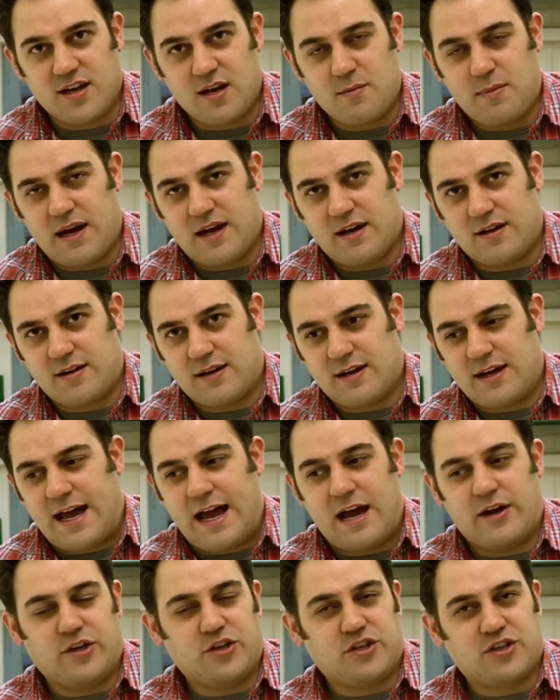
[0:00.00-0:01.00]
about
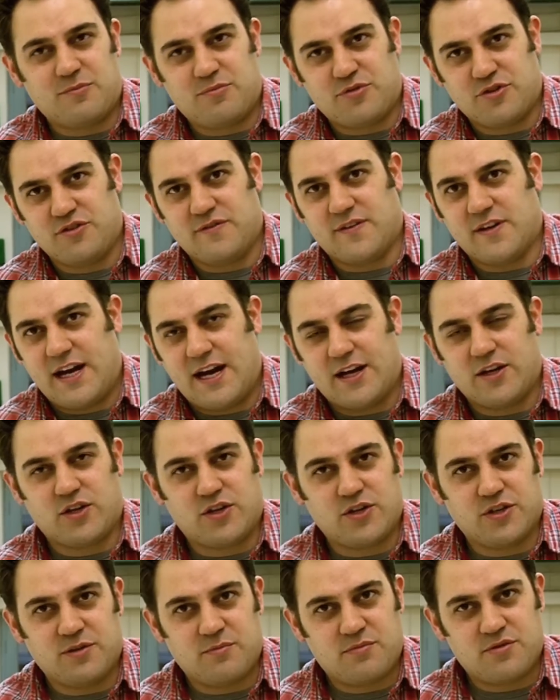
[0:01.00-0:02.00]
how you could prove it, how you
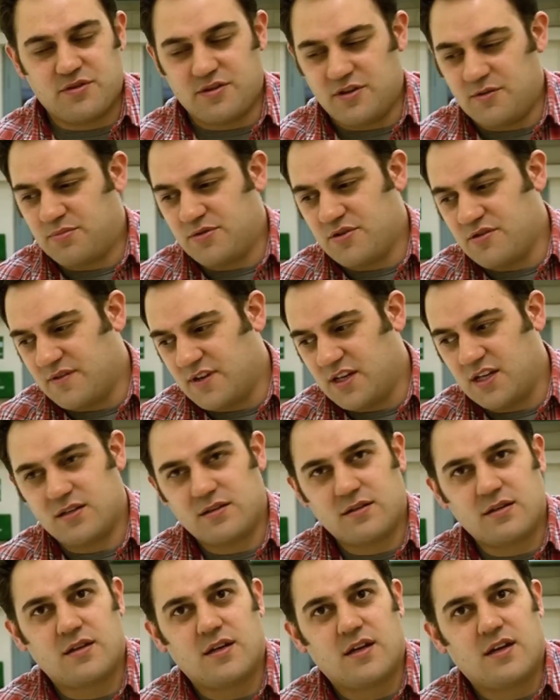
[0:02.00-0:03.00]
couldn't prove it.